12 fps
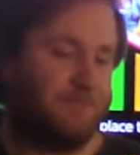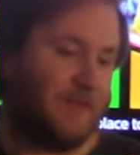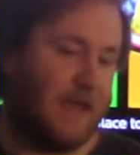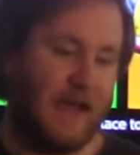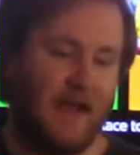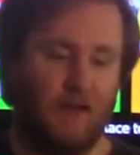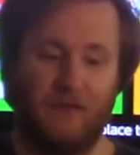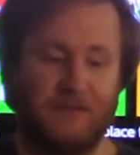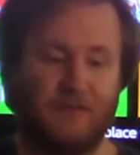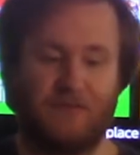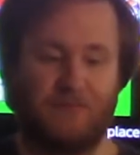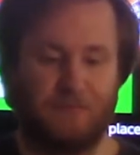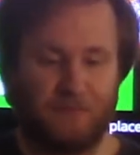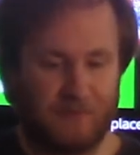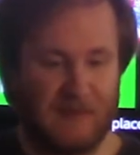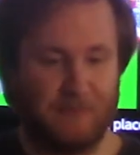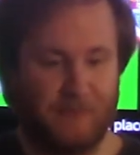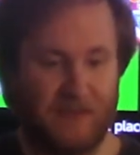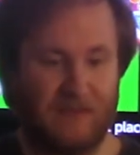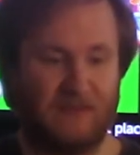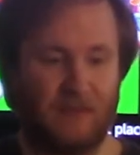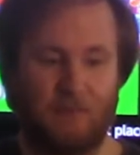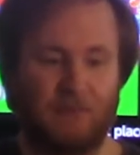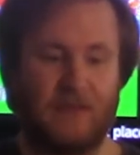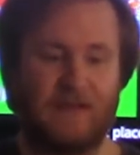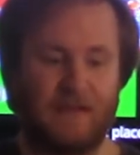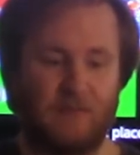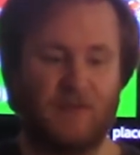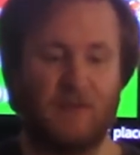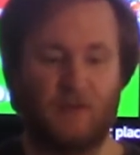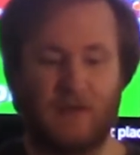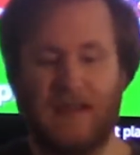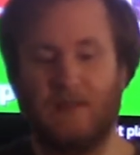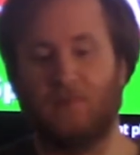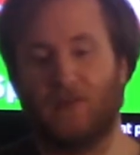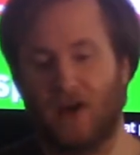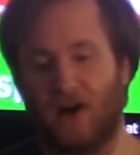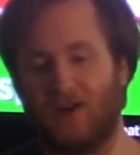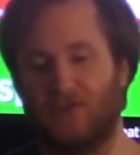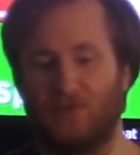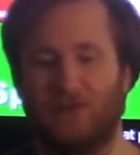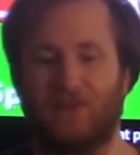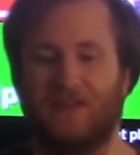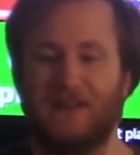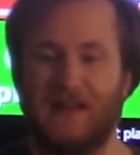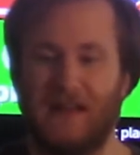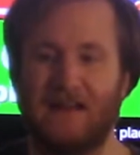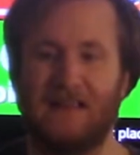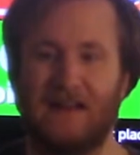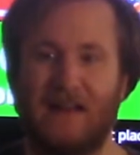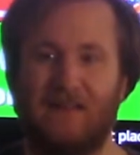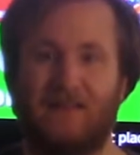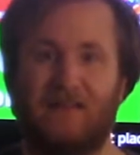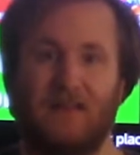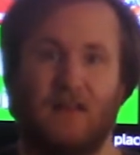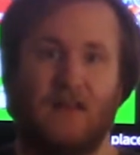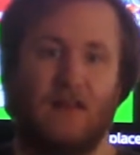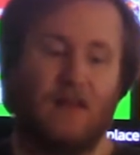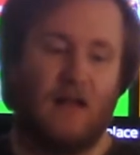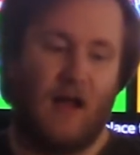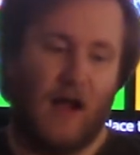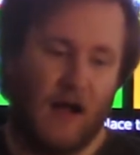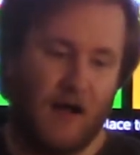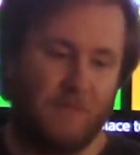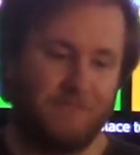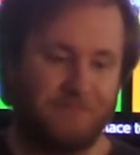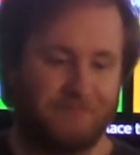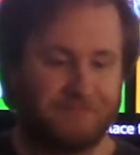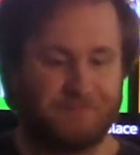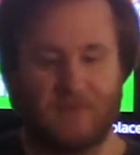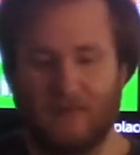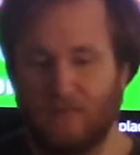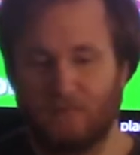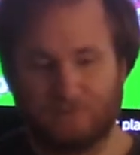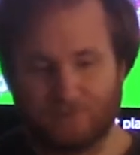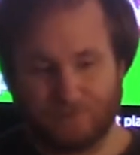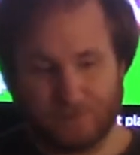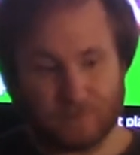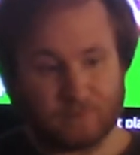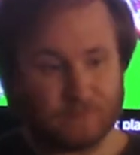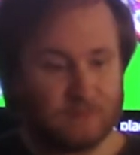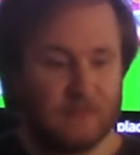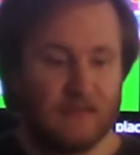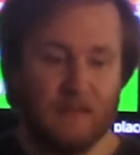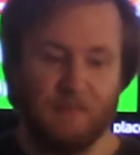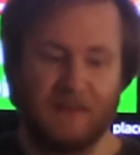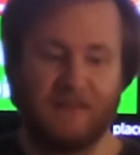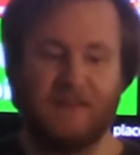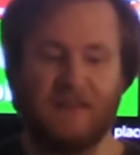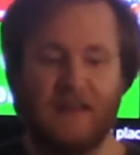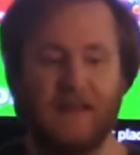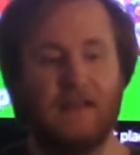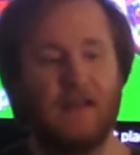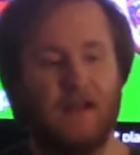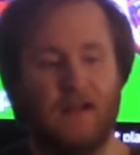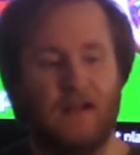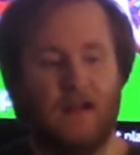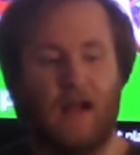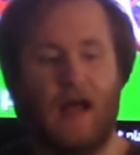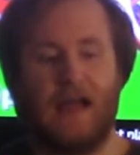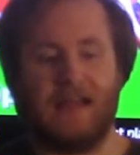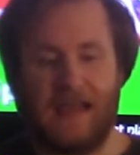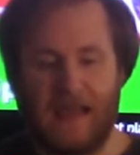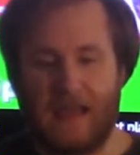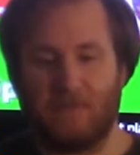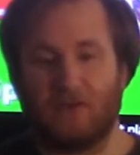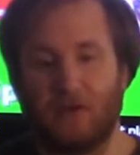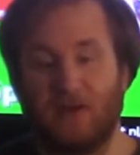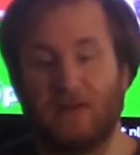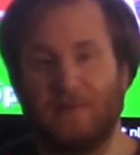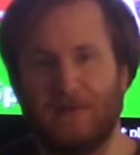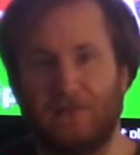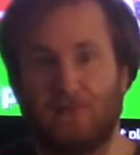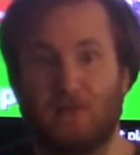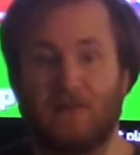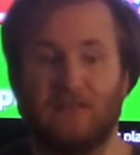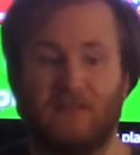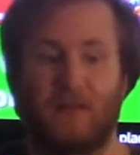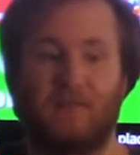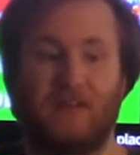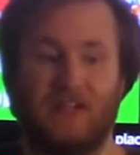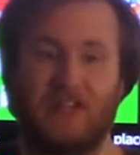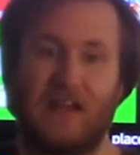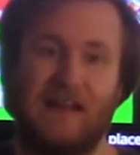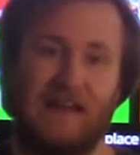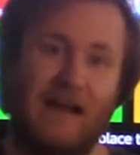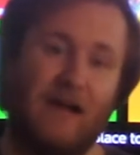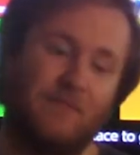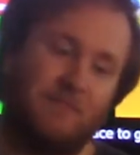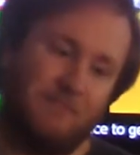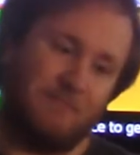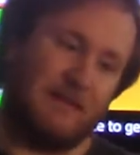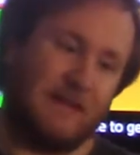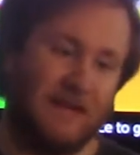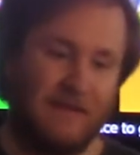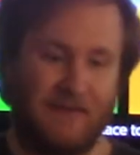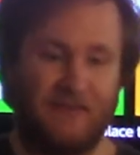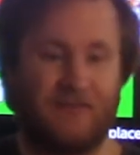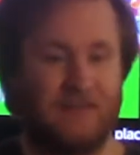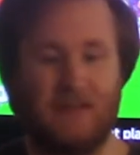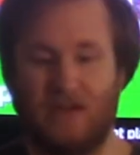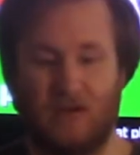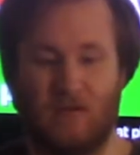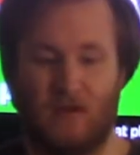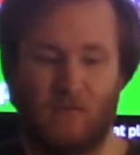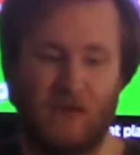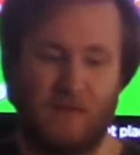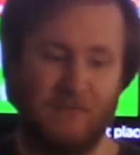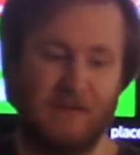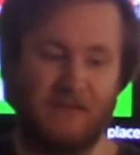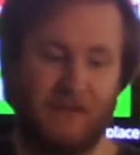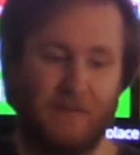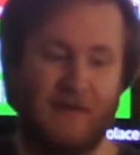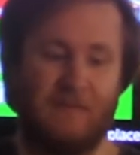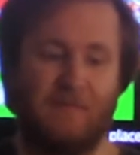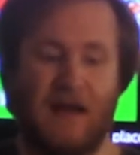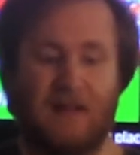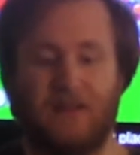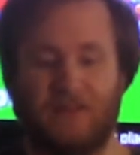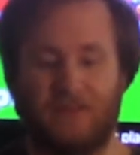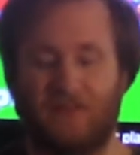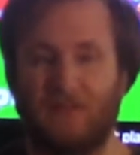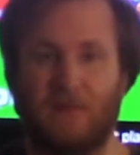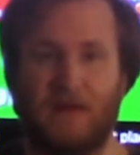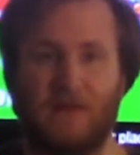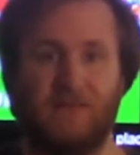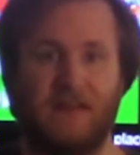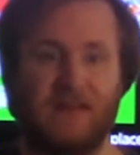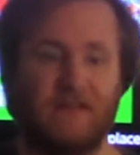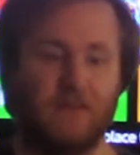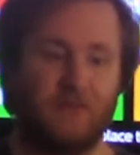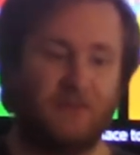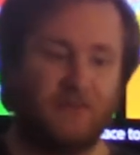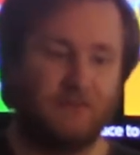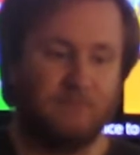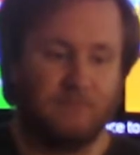Hell, there's people that still play the original game Contras on the NES. But today, I am going to be throwing a little bit of shade out because, I want to bring a little bit of balance to my videos.